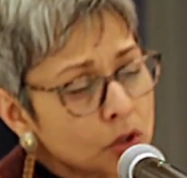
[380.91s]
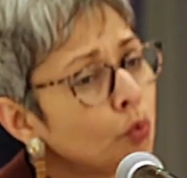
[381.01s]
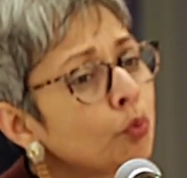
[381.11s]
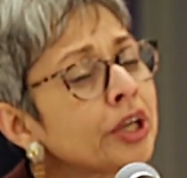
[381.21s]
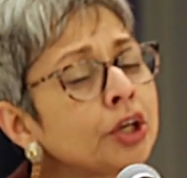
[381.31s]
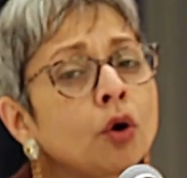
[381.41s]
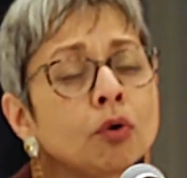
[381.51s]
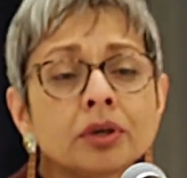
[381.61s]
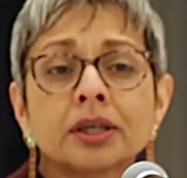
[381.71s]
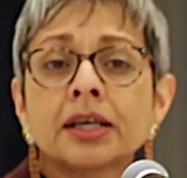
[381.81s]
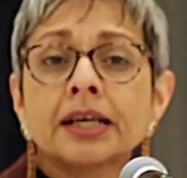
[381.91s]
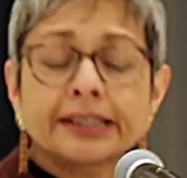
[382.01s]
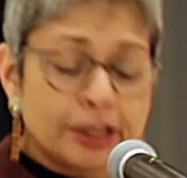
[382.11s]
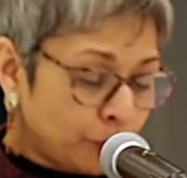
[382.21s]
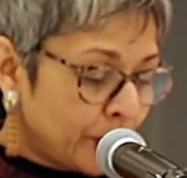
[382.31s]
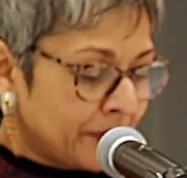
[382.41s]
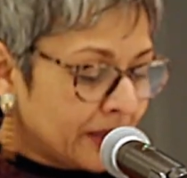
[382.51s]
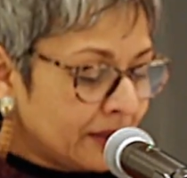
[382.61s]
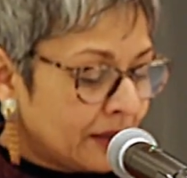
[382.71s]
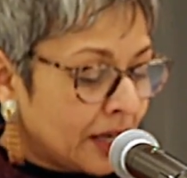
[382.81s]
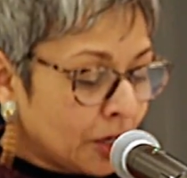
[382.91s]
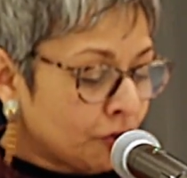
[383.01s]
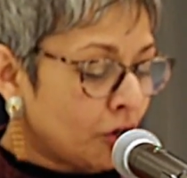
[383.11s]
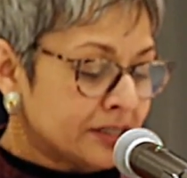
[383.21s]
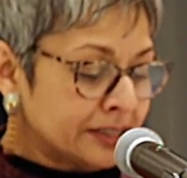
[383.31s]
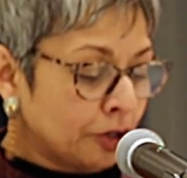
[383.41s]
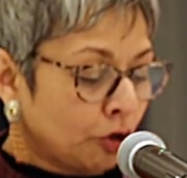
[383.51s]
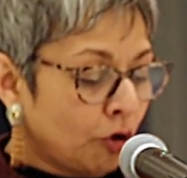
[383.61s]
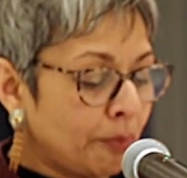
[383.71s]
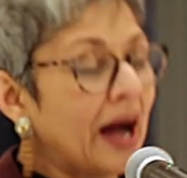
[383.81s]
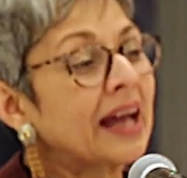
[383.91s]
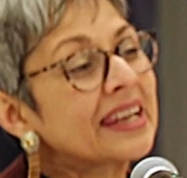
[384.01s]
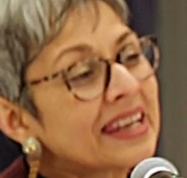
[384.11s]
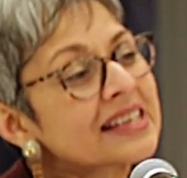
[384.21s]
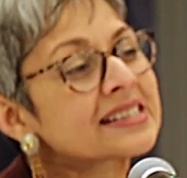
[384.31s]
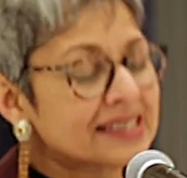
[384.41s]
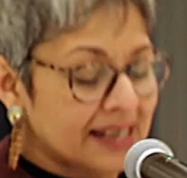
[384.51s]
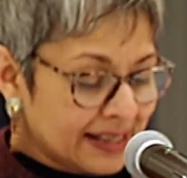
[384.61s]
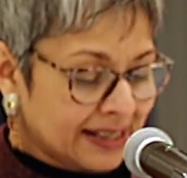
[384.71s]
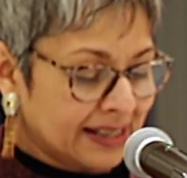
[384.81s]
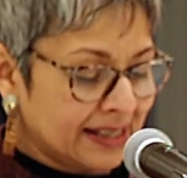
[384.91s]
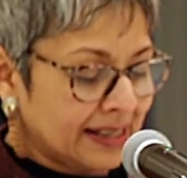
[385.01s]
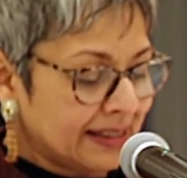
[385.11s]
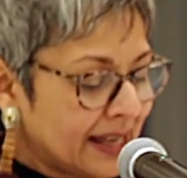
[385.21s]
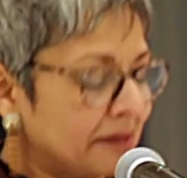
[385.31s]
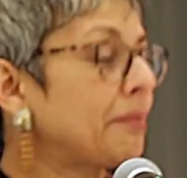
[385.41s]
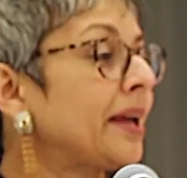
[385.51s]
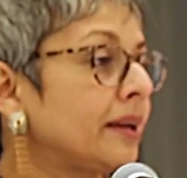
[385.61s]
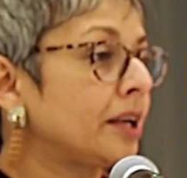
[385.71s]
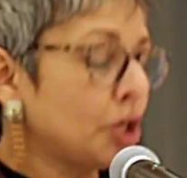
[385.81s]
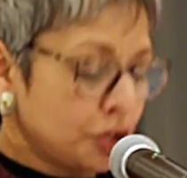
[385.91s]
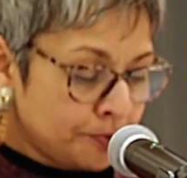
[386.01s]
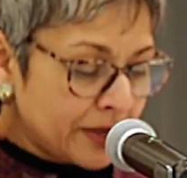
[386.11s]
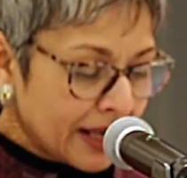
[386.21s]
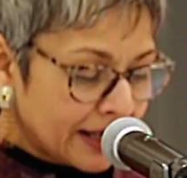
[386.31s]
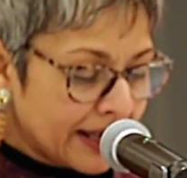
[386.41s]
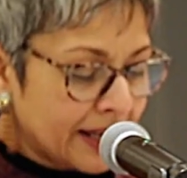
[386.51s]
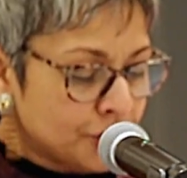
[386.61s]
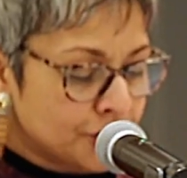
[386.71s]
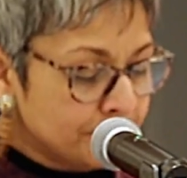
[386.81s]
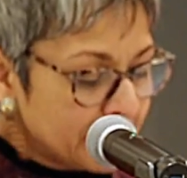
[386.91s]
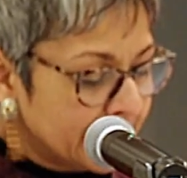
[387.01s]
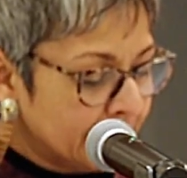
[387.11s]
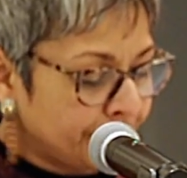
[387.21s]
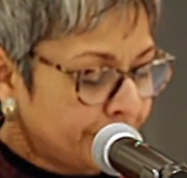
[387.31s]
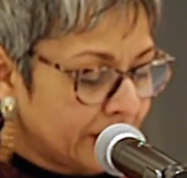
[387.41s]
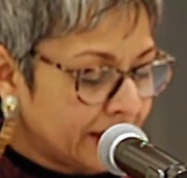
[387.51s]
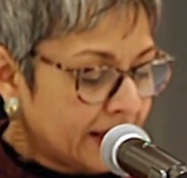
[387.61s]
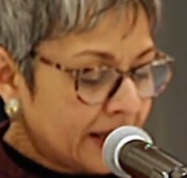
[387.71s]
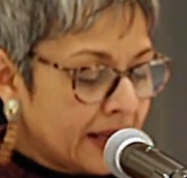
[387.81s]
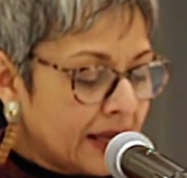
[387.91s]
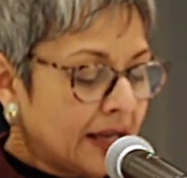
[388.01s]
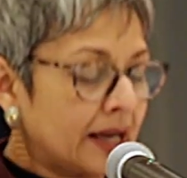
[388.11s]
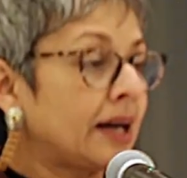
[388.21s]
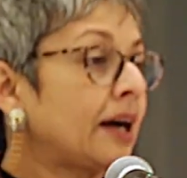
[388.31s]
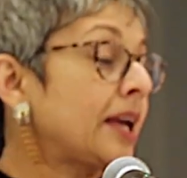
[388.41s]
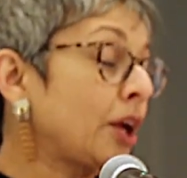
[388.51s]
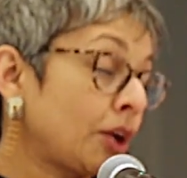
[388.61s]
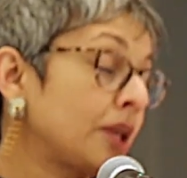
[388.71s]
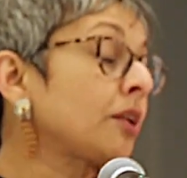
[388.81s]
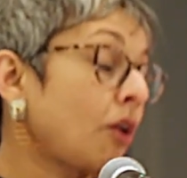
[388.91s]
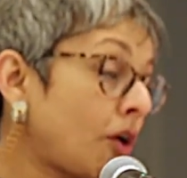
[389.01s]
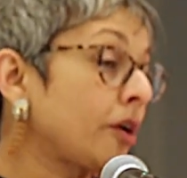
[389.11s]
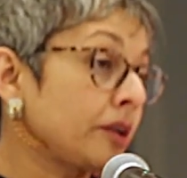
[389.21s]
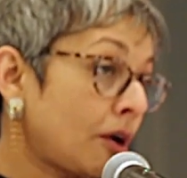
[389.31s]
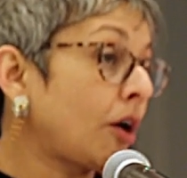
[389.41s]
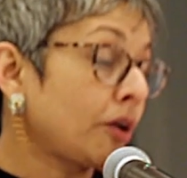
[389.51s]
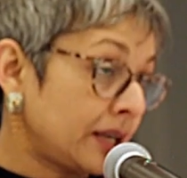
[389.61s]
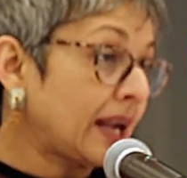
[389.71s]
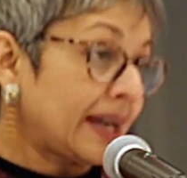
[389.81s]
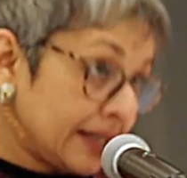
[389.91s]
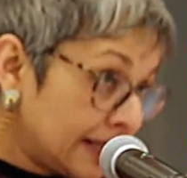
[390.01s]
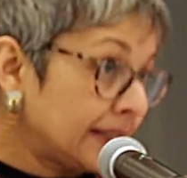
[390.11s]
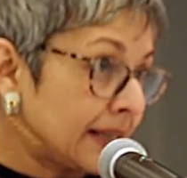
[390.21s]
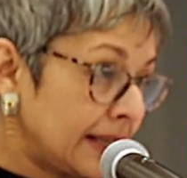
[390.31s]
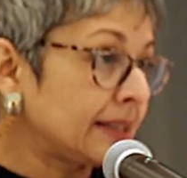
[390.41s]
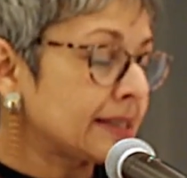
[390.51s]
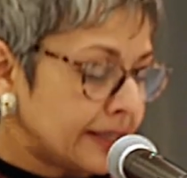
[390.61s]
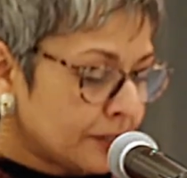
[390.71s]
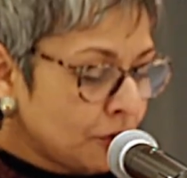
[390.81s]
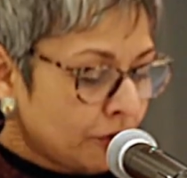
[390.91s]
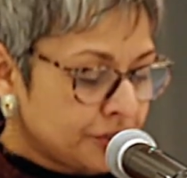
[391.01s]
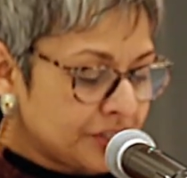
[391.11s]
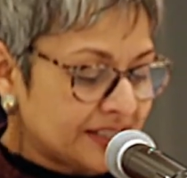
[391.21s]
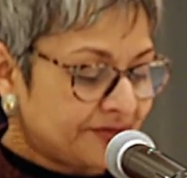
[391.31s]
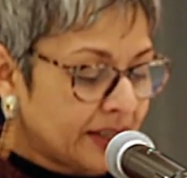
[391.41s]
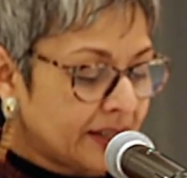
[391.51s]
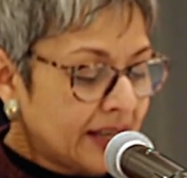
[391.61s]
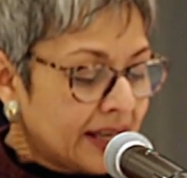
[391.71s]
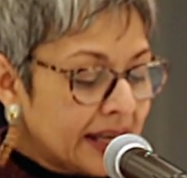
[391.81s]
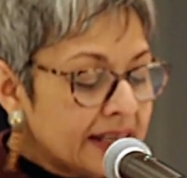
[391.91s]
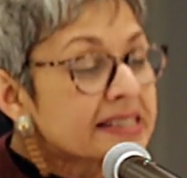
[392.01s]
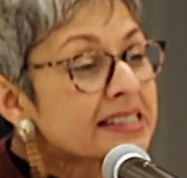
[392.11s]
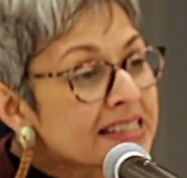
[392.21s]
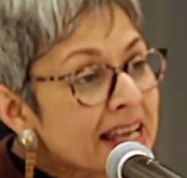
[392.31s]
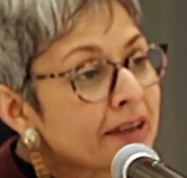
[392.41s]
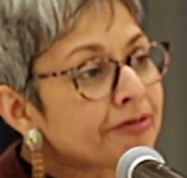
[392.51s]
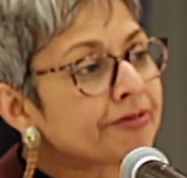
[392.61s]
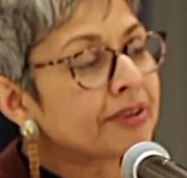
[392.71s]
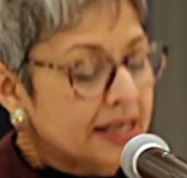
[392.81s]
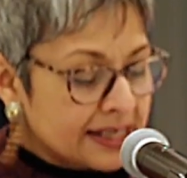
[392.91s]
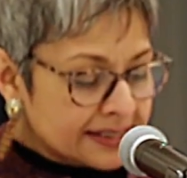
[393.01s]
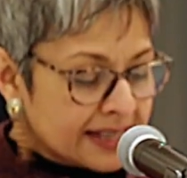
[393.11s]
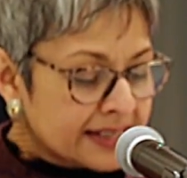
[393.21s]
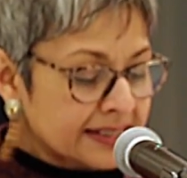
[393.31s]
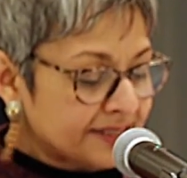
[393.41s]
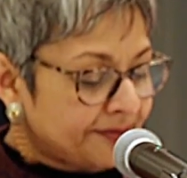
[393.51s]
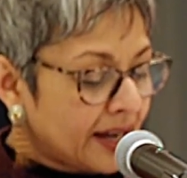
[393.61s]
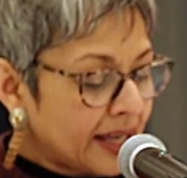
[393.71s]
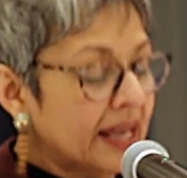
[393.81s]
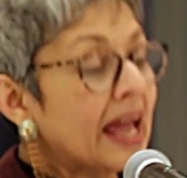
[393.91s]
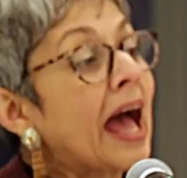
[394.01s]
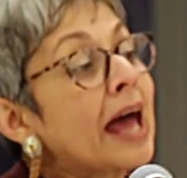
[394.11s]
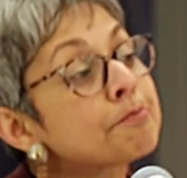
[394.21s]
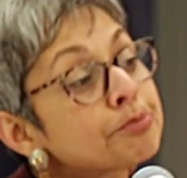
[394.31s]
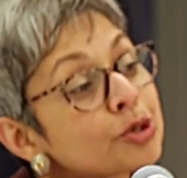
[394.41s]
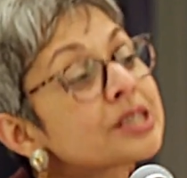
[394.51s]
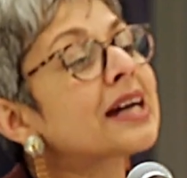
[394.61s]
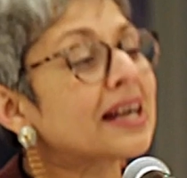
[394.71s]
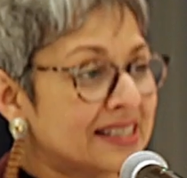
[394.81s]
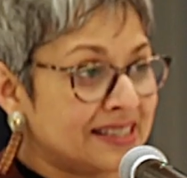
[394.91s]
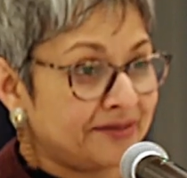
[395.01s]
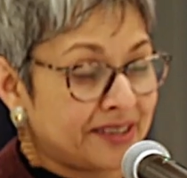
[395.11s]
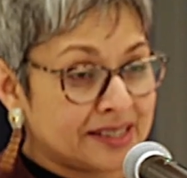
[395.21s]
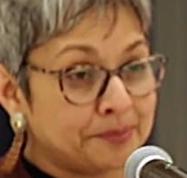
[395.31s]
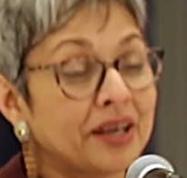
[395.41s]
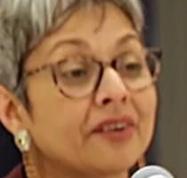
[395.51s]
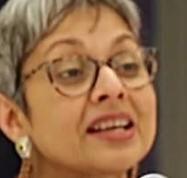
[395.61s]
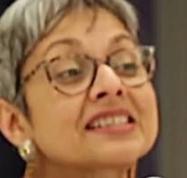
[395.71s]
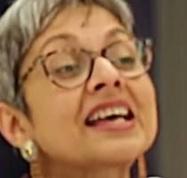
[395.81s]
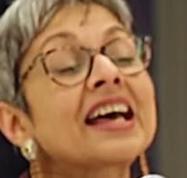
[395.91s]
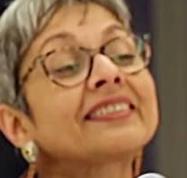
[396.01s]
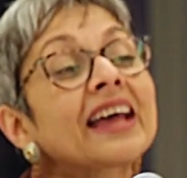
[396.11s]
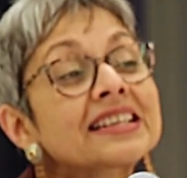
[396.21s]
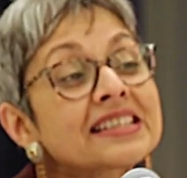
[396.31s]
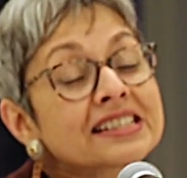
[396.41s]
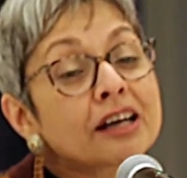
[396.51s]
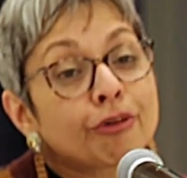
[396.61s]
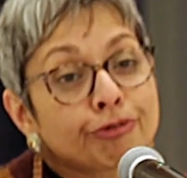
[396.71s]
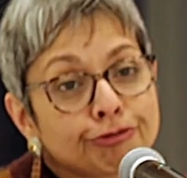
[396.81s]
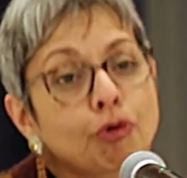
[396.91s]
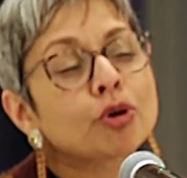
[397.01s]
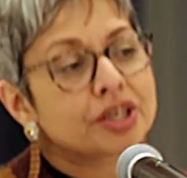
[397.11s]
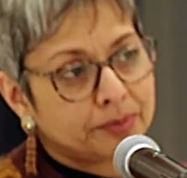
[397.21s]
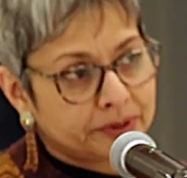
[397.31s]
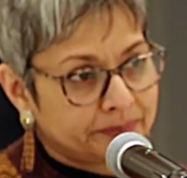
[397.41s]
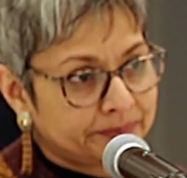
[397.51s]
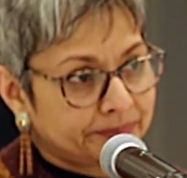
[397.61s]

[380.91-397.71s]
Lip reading: We know that women across the globe are less likely than men to be engaged meaningfully online, in the technology sphere, in a safe, satisfying, and productive experience that is affordable.